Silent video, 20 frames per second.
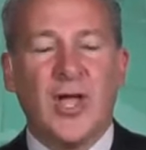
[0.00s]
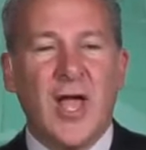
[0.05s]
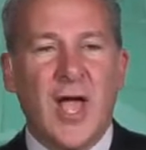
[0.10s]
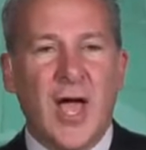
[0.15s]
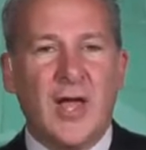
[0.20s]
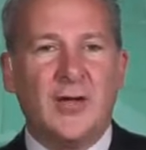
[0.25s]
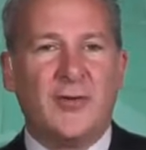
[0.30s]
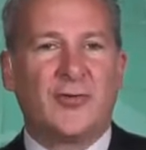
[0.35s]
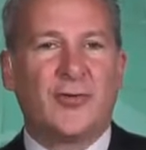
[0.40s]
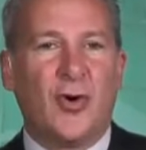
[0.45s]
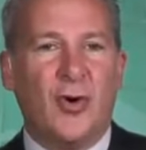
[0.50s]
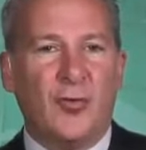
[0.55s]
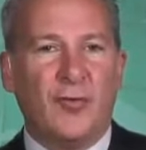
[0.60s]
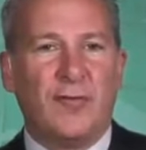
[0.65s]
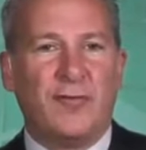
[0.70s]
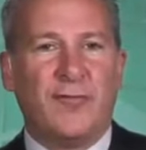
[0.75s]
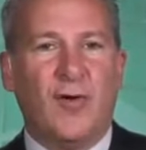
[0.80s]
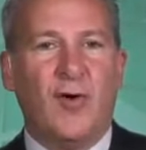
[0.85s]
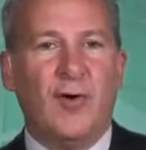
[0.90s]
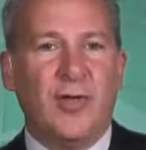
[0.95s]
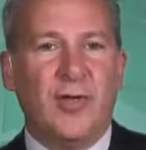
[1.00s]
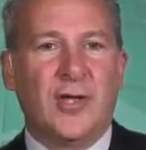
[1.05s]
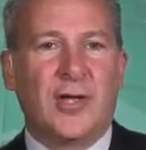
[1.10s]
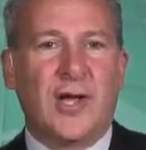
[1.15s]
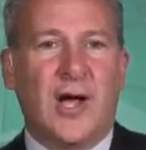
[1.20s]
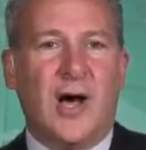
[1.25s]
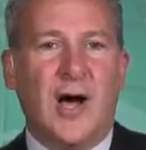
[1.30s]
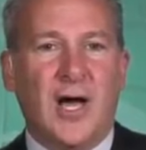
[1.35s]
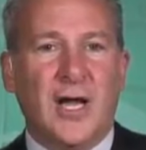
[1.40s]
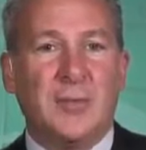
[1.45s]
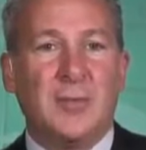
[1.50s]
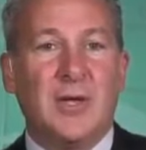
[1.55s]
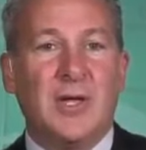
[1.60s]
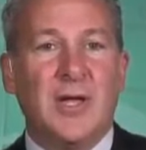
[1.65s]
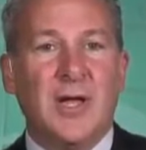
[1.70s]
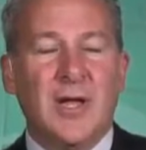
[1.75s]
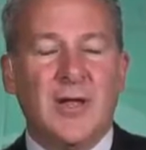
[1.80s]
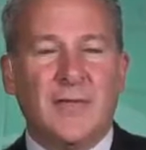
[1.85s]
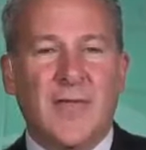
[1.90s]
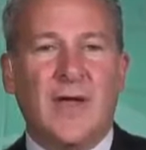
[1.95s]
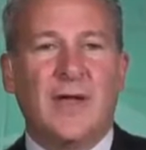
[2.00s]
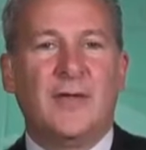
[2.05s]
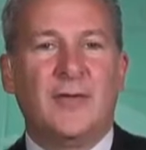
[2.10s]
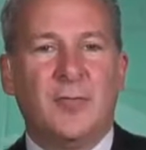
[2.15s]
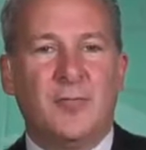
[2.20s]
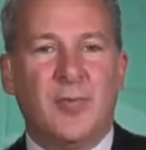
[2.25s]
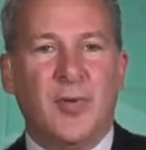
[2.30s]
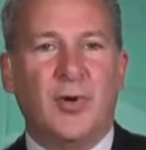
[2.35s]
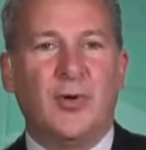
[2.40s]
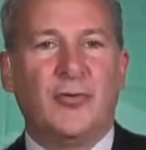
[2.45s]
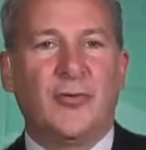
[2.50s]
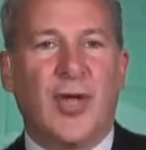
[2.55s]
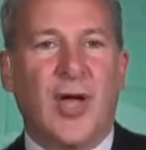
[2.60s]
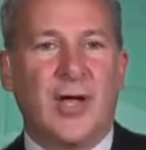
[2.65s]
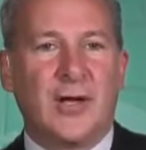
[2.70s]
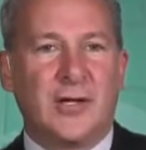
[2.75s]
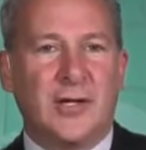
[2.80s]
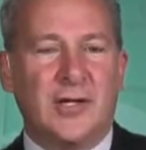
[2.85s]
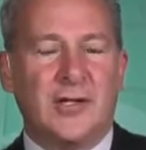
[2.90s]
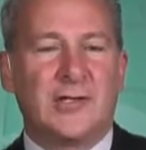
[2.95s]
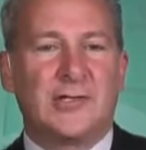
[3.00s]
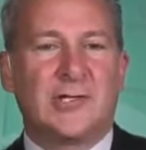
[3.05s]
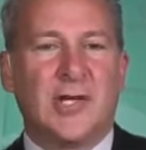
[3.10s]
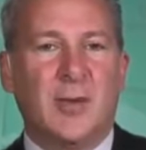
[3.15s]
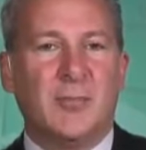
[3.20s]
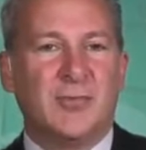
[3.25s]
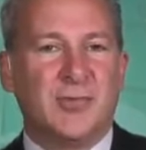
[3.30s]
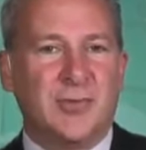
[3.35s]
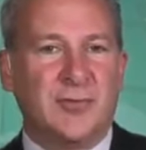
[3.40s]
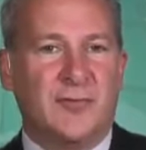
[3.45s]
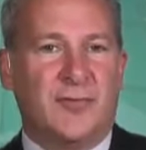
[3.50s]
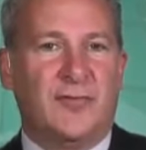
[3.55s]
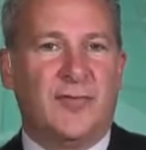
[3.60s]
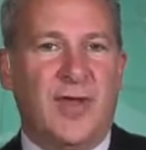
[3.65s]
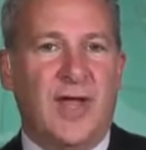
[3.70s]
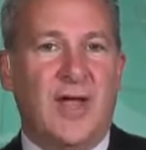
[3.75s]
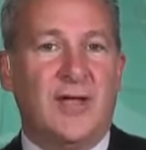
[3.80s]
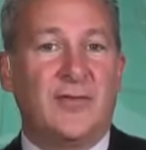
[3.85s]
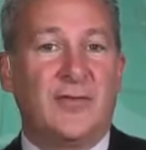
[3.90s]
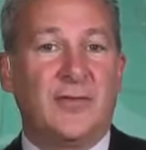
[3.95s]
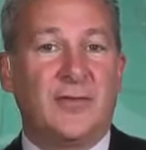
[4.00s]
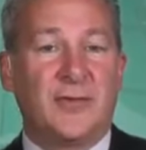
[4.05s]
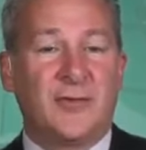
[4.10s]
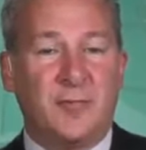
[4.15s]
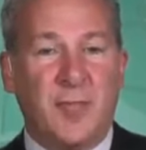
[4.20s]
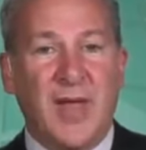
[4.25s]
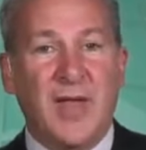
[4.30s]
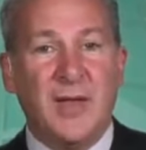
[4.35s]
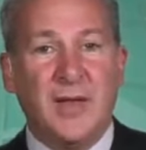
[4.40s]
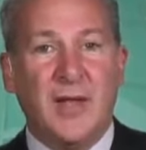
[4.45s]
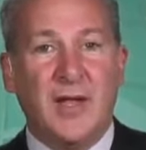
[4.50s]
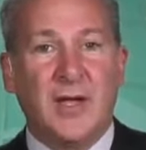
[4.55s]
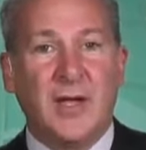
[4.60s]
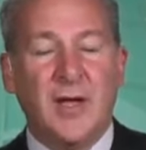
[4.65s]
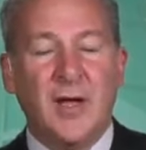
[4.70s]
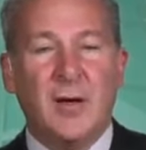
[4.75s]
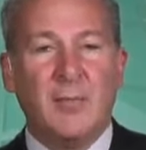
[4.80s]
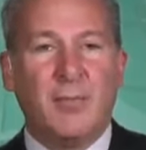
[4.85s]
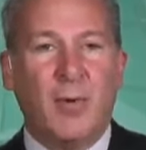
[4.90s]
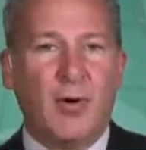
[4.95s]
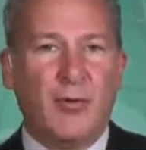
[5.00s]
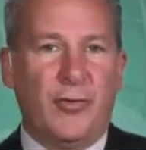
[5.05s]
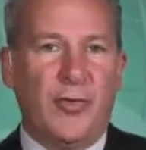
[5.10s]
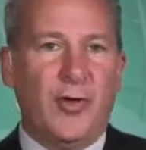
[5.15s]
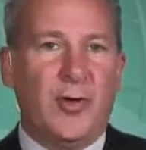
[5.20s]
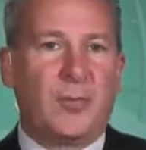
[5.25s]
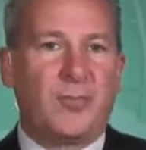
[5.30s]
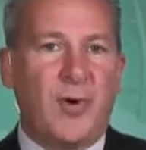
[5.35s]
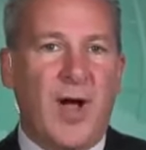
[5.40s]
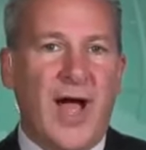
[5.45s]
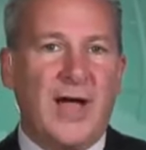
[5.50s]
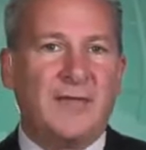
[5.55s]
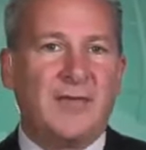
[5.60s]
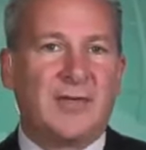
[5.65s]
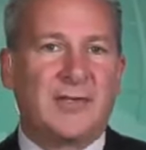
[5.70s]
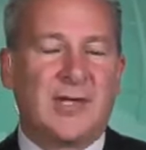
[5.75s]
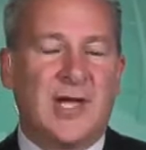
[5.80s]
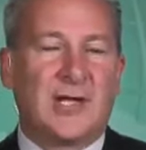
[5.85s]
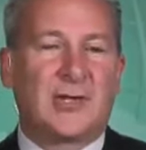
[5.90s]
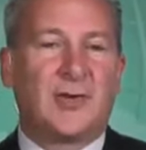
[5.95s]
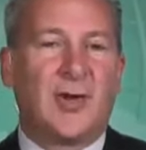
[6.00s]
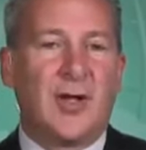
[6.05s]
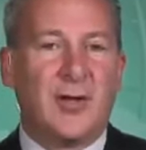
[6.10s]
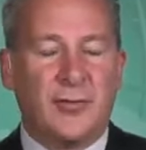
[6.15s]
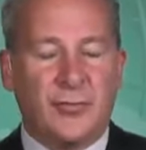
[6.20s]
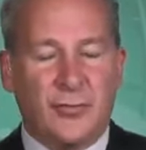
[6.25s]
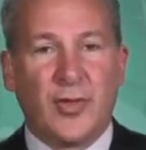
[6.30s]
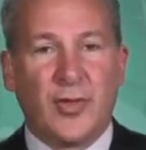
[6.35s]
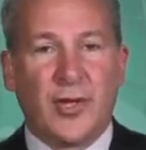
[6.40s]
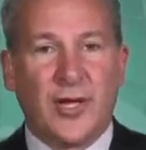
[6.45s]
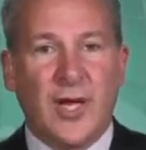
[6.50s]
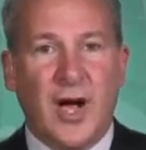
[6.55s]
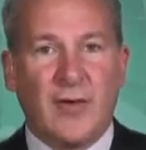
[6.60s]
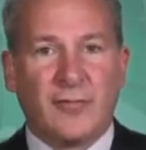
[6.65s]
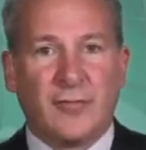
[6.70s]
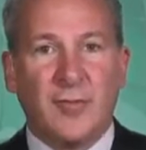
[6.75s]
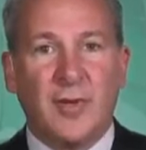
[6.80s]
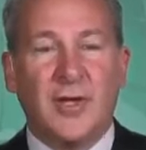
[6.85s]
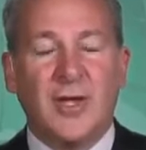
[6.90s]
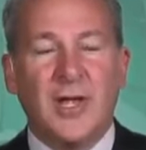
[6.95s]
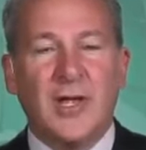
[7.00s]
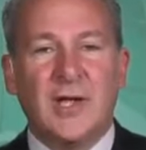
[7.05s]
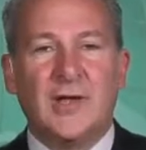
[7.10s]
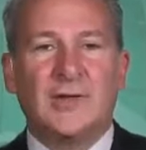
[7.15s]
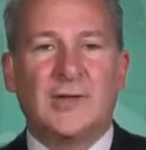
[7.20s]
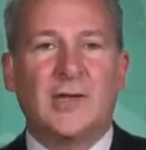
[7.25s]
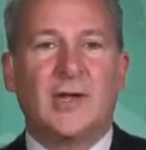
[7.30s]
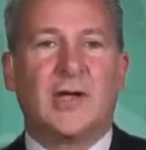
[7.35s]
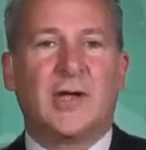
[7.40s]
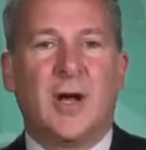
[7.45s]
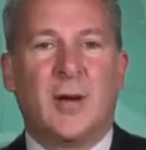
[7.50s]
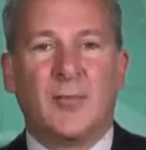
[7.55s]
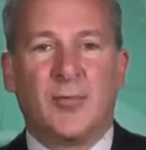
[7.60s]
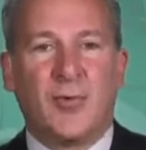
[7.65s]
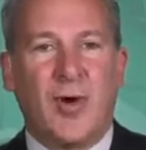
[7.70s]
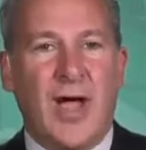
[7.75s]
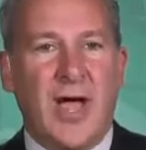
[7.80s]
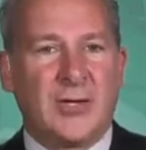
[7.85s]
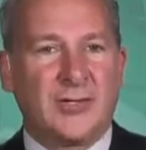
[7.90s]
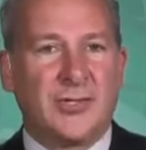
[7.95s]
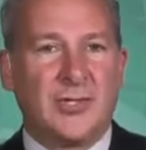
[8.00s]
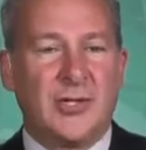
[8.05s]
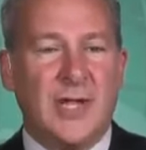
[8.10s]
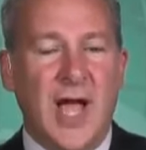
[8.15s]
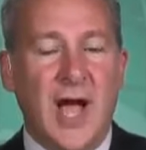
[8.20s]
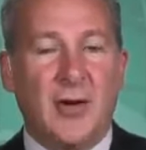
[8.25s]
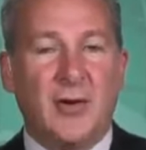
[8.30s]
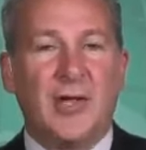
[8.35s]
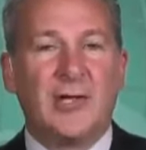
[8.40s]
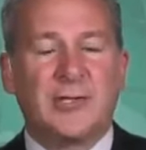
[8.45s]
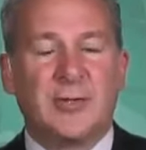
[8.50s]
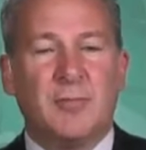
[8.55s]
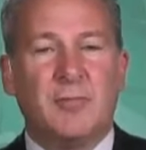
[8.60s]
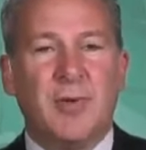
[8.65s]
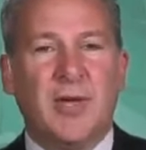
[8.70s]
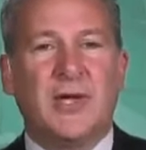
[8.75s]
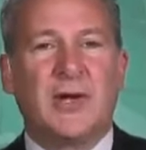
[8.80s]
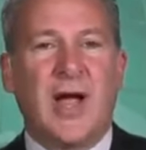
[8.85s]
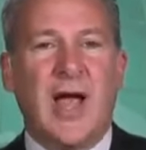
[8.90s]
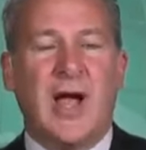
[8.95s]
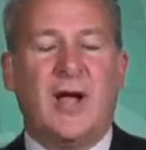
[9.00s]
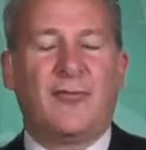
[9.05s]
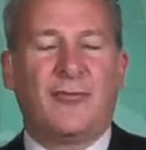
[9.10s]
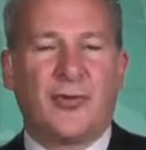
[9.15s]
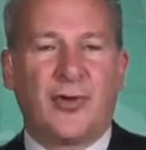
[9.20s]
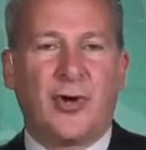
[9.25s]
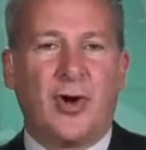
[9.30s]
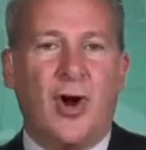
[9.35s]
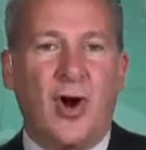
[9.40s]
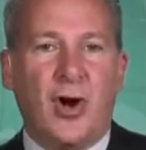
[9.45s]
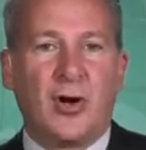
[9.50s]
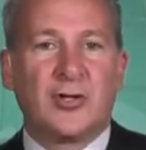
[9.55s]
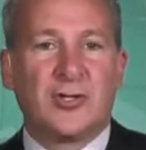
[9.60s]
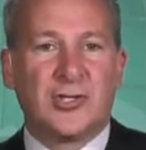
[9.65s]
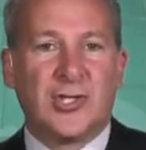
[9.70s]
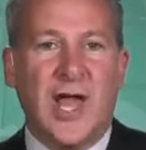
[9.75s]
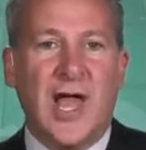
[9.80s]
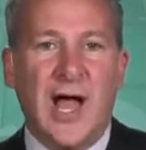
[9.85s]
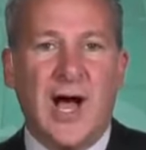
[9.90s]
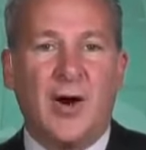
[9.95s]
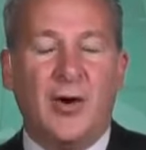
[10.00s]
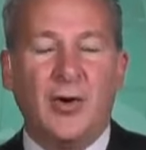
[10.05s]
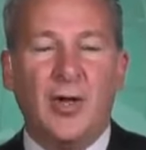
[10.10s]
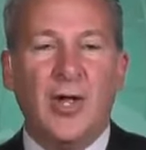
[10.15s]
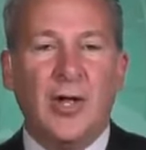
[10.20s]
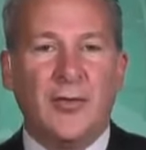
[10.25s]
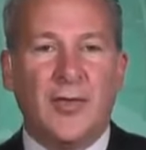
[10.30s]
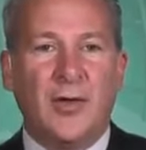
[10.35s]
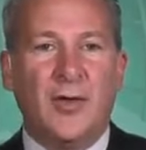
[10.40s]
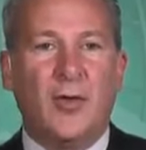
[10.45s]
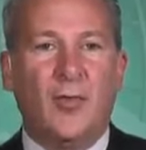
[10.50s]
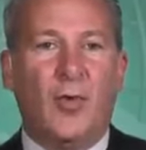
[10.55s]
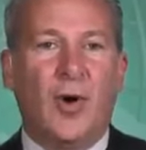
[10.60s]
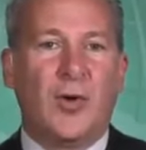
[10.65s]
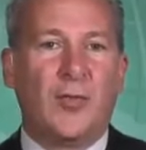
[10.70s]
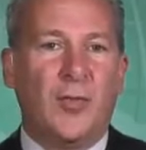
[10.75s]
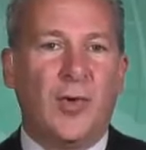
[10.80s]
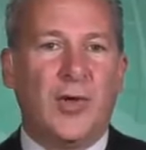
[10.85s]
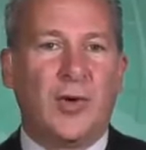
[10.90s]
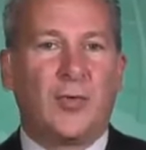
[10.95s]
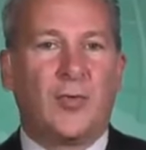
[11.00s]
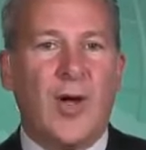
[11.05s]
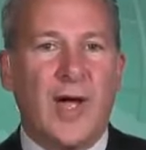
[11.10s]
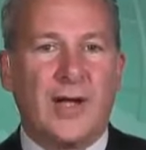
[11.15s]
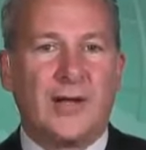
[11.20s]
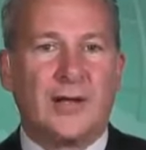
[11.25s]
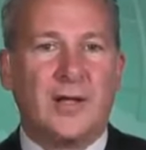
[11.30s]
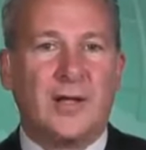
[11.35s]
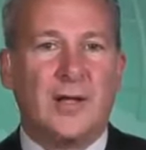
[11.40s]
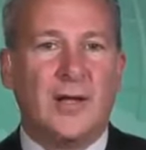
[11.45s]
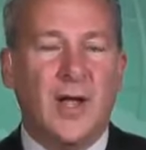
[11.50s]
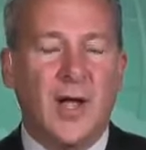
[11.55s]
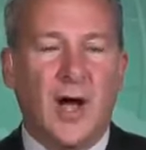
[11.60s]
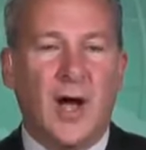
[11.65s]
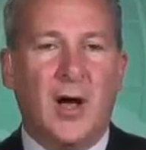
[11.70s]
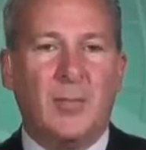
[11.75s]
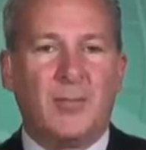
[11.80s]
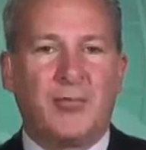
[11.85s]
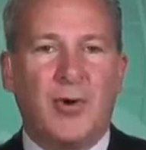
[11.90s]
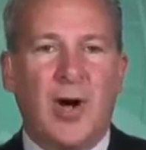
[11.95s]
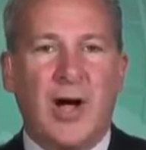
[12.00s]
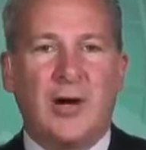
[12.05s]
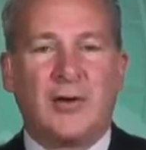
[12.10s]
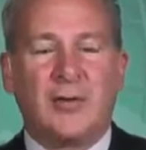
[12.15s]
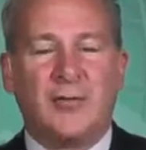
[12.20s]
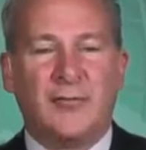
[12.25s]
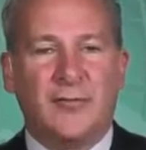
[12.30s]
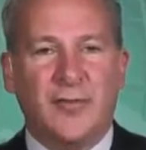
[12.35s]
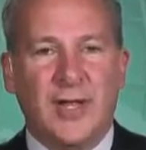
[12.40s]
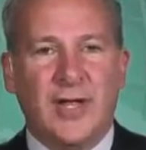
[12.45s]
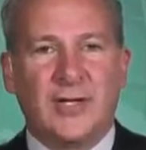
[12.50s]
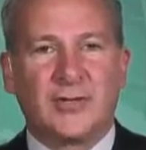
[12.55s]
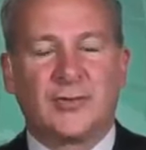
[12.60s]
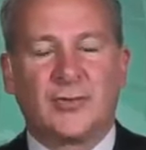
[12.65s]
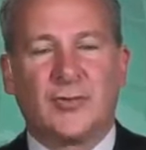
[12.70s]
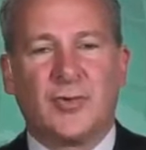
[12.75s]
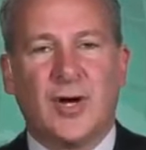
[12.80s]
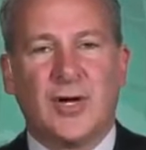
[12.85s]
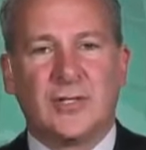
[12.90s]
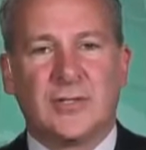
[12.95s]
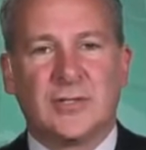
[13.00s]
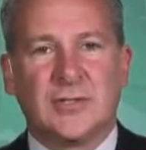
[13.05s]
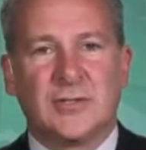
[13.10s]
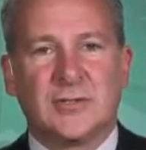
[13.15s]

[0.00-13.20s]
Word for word: And this whole phony economy that is built on consumption financed spending, both in the private sector and government, is going to come crashing down. It's a bigger house of cards now than the one we erected uh, prior to the financial crisis.